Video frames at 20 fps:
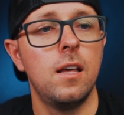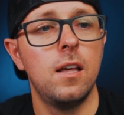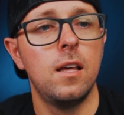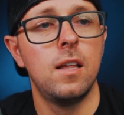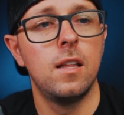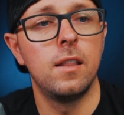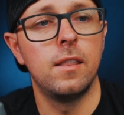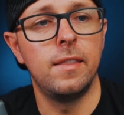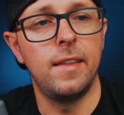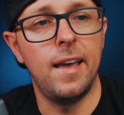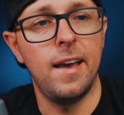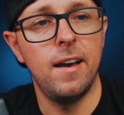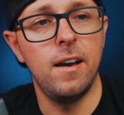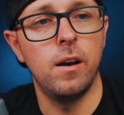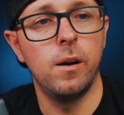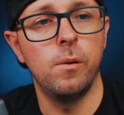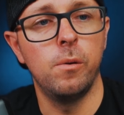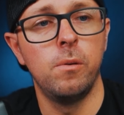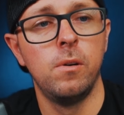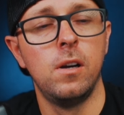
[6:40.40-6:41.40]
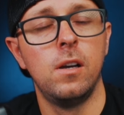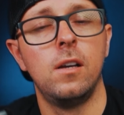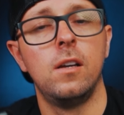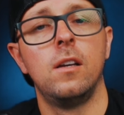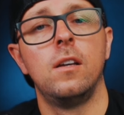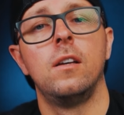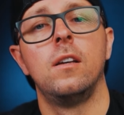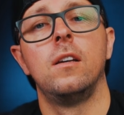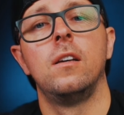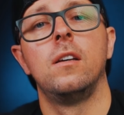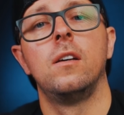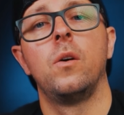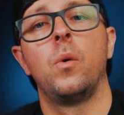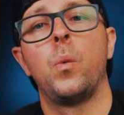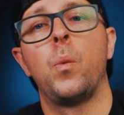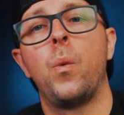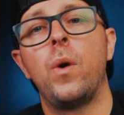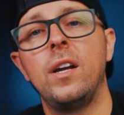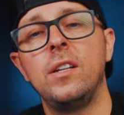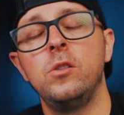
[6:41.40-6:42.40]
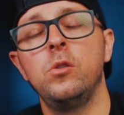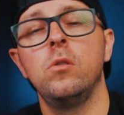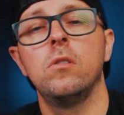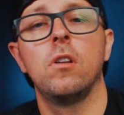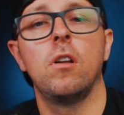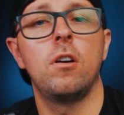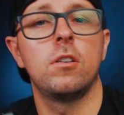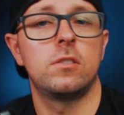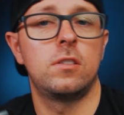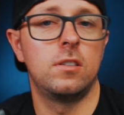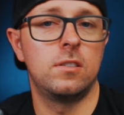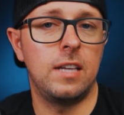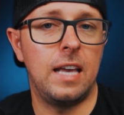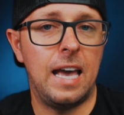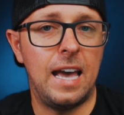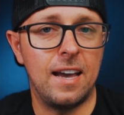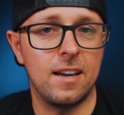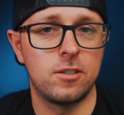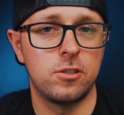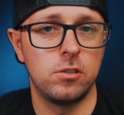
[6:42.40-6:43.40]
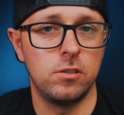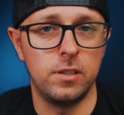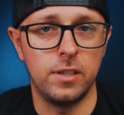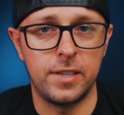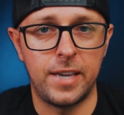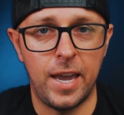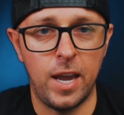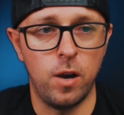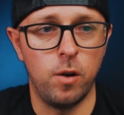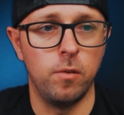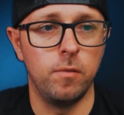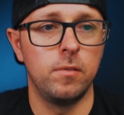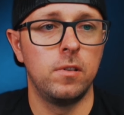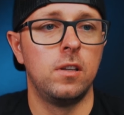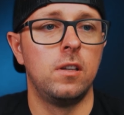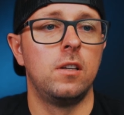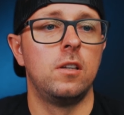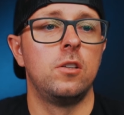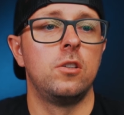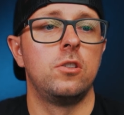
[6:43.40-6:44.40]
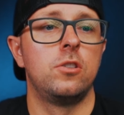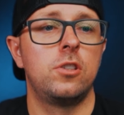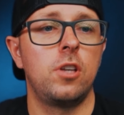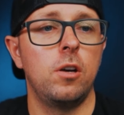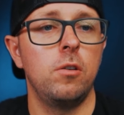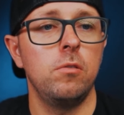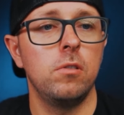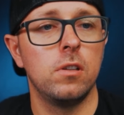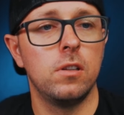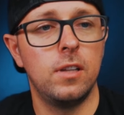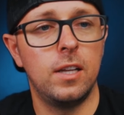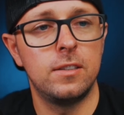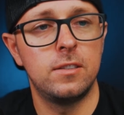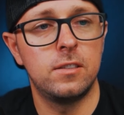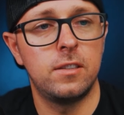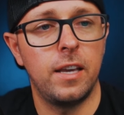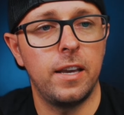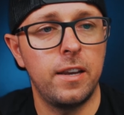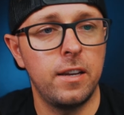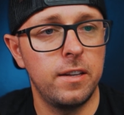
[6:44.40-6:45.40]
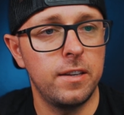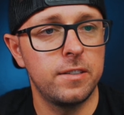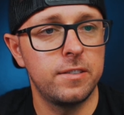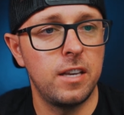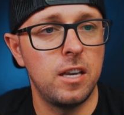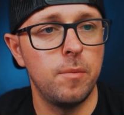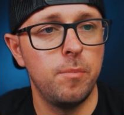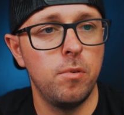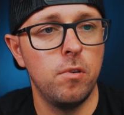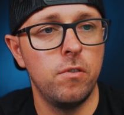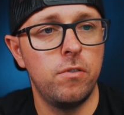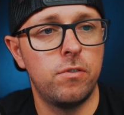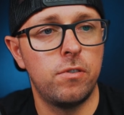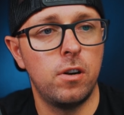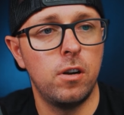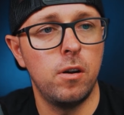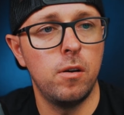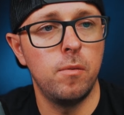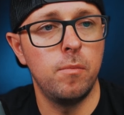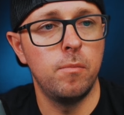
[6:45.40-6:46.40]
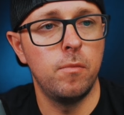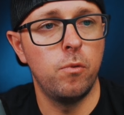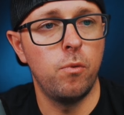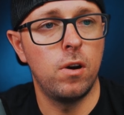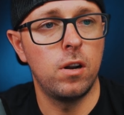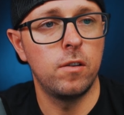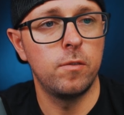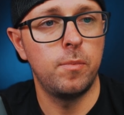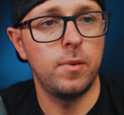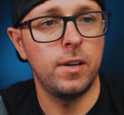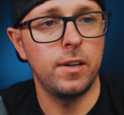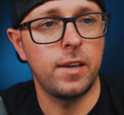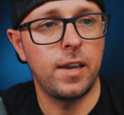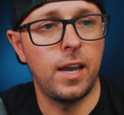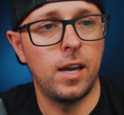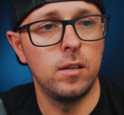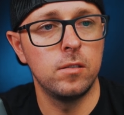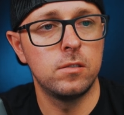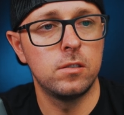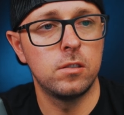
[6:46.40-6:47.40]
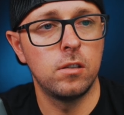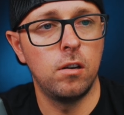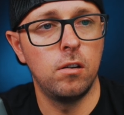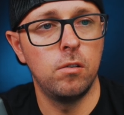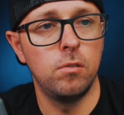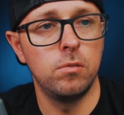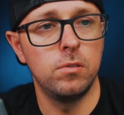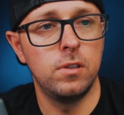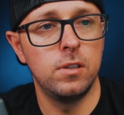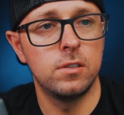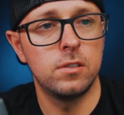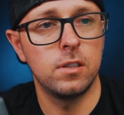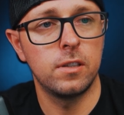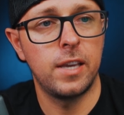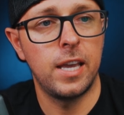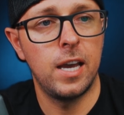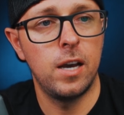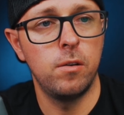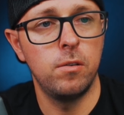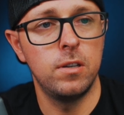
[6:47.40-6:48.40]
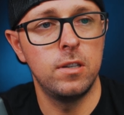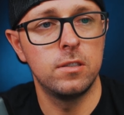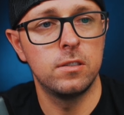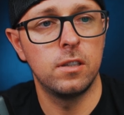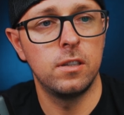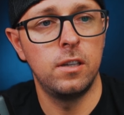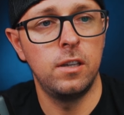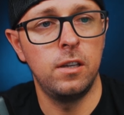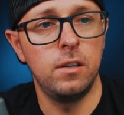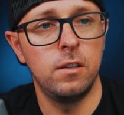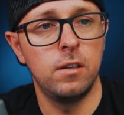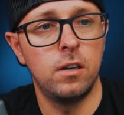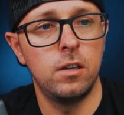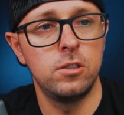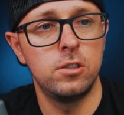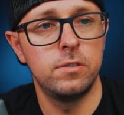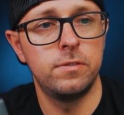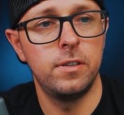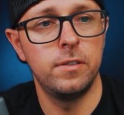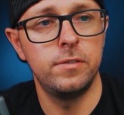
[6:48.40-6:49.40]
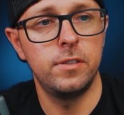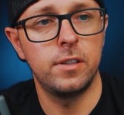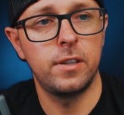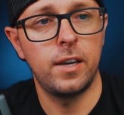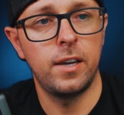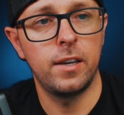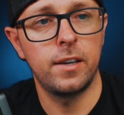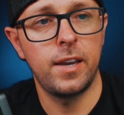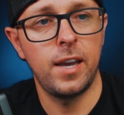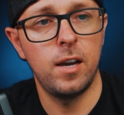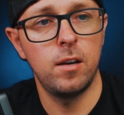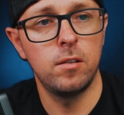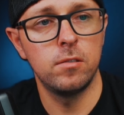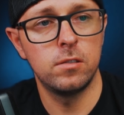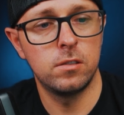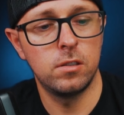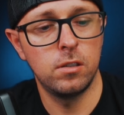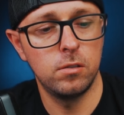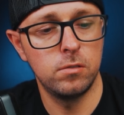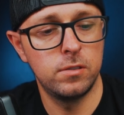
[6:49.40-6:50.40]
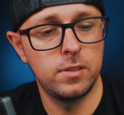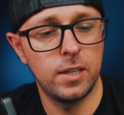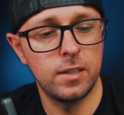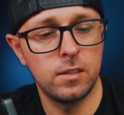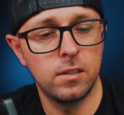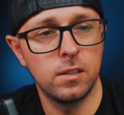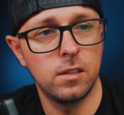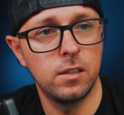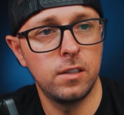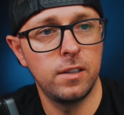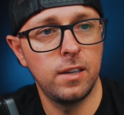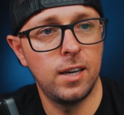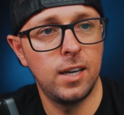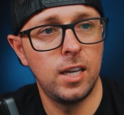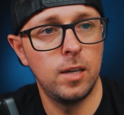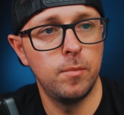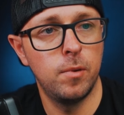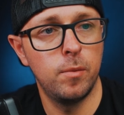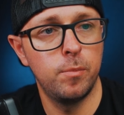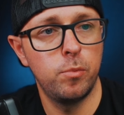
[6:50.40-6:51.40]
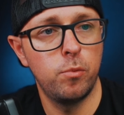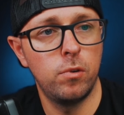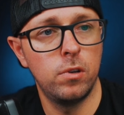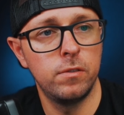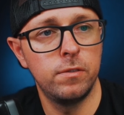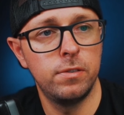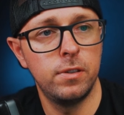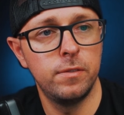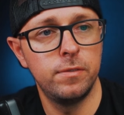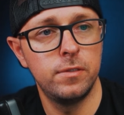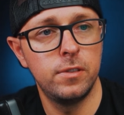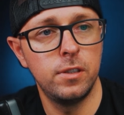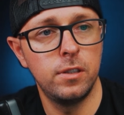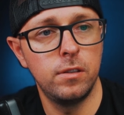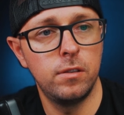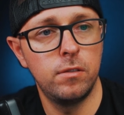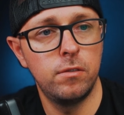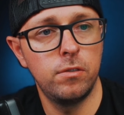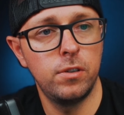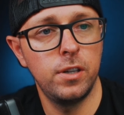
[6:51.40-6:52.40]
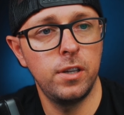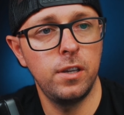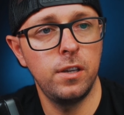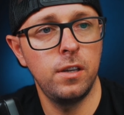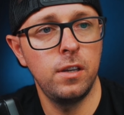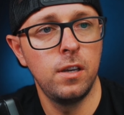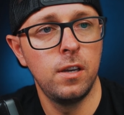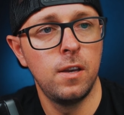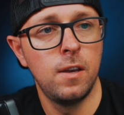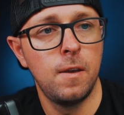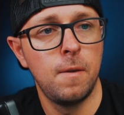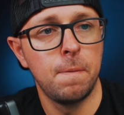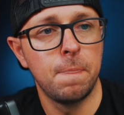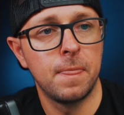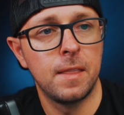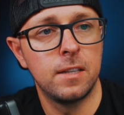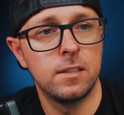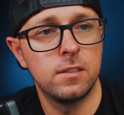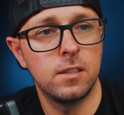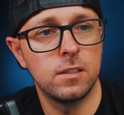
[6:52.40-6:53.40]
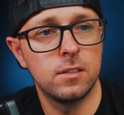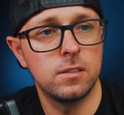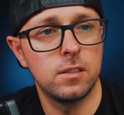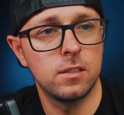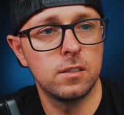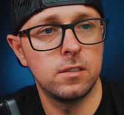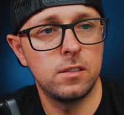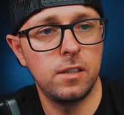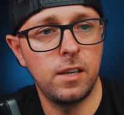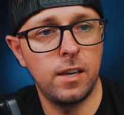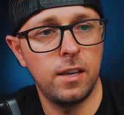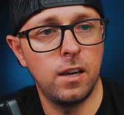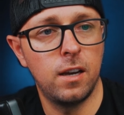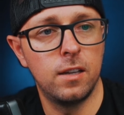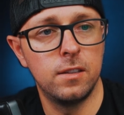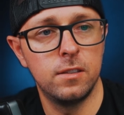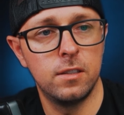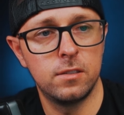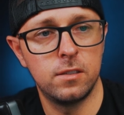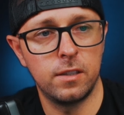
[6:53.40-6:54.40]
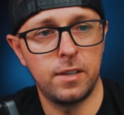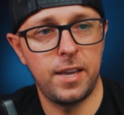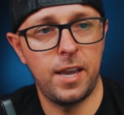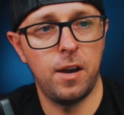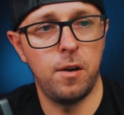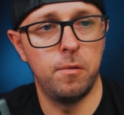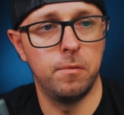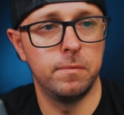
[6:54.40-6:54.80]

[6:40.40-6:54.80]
Now, when do losses actually count? So let's take an example from one of my accounts. So this account is a 150K account. So technically I am up 153,668 on this account